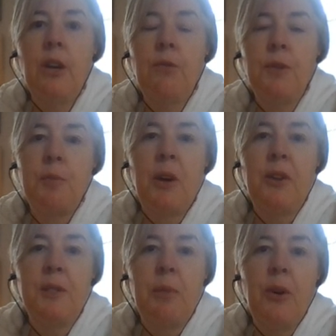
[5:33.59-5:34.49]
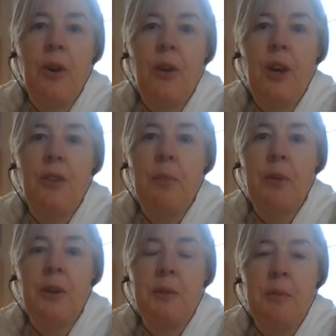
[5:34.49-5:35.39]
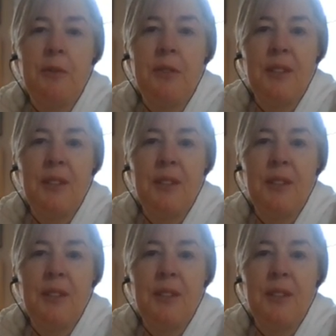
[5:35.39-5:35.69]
response bar at the bottom of the